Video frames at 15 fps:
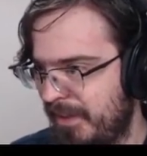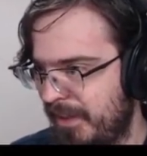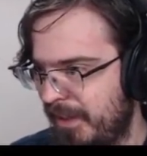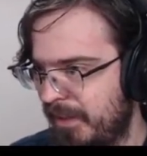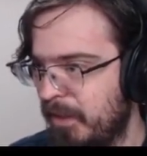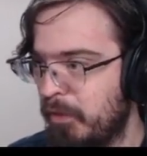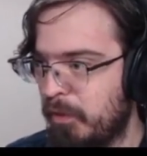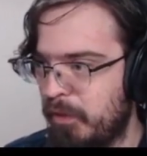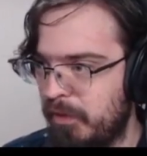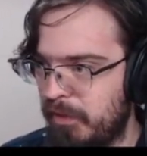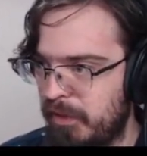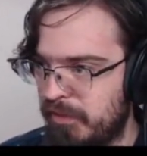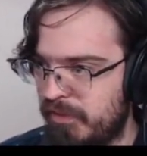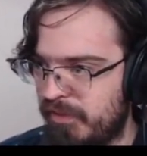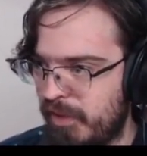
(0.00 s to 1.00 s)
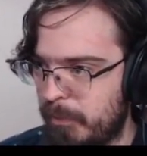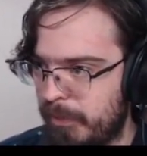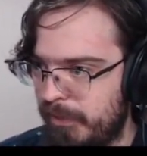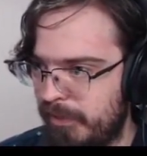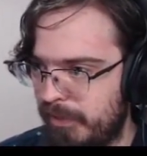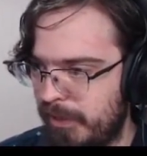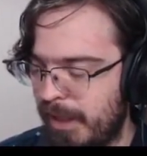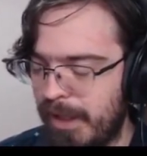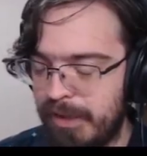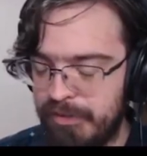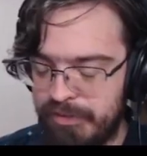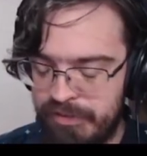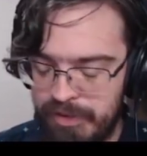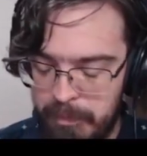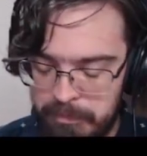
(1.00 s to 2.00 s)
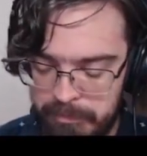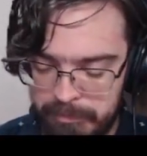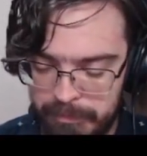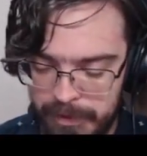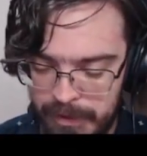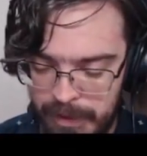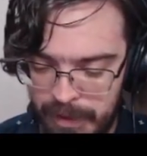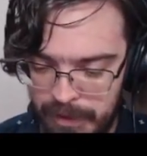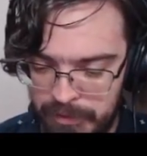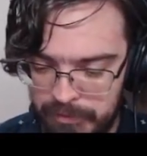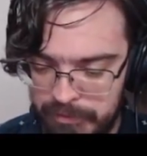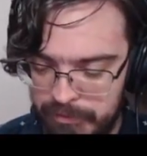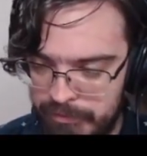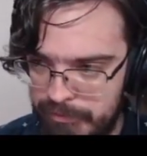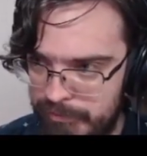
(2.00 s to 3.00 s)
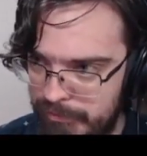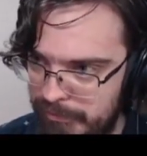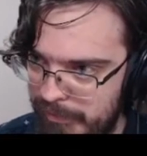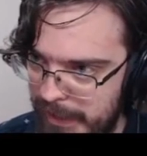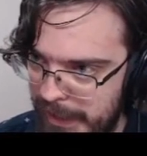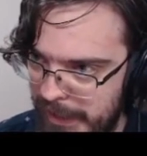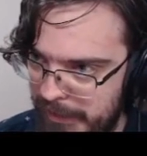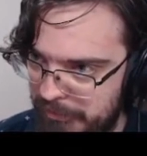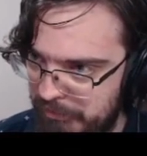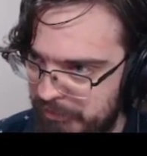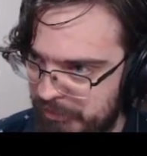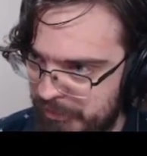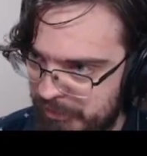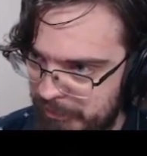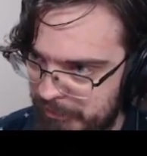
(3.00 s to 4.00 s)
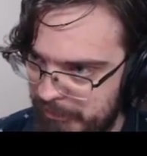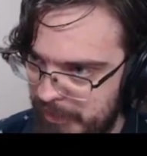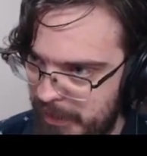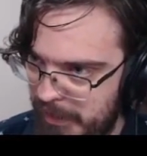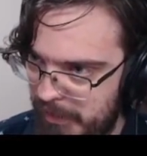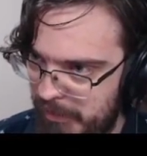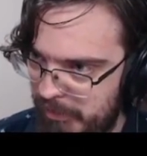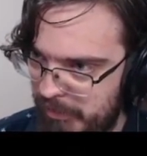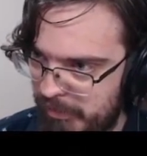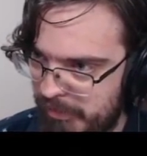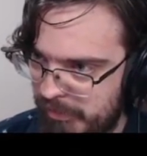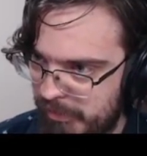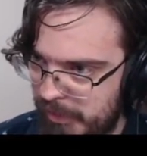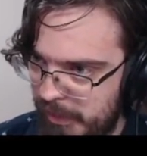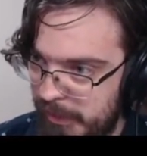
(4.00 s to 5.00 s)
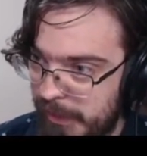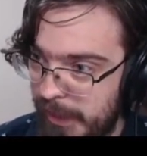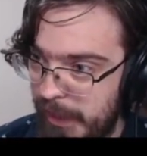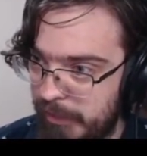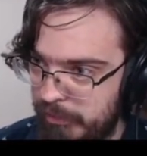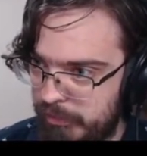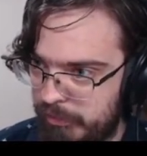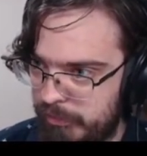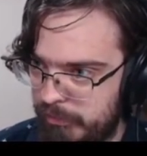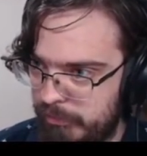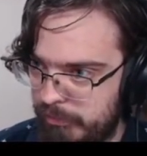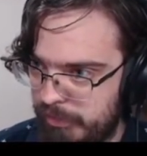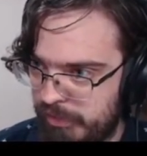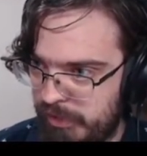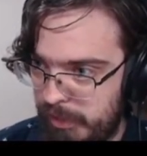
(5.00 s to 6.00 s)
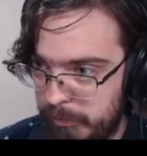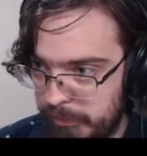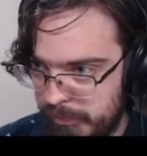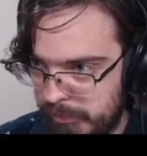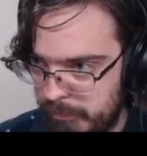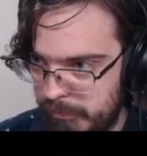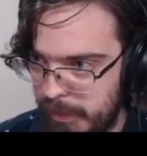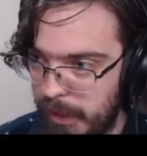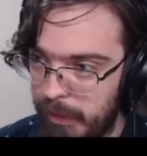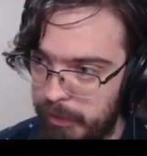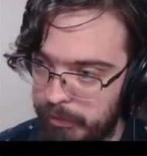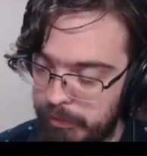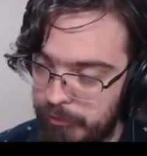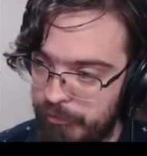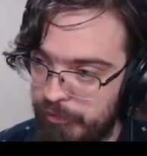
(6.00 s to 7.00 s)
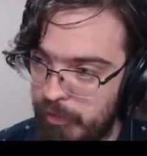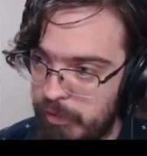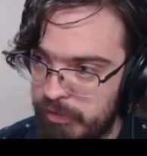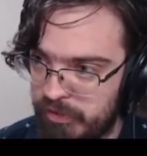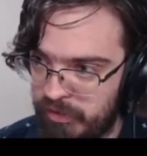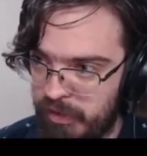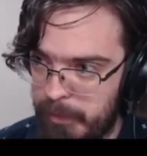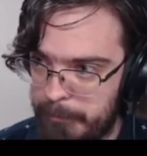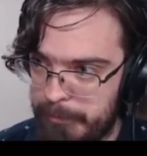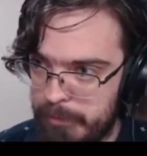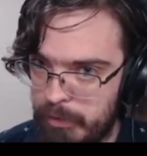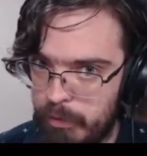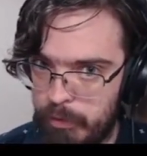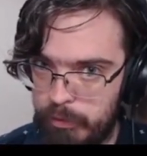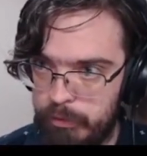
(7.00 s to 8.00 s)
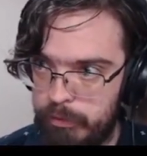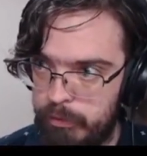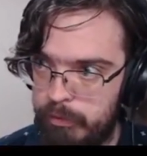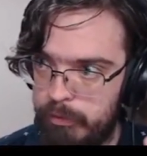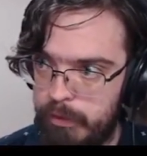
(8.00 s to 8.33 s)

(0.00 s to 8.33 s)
another thing that step count has is encountered skips. Now, the first skip on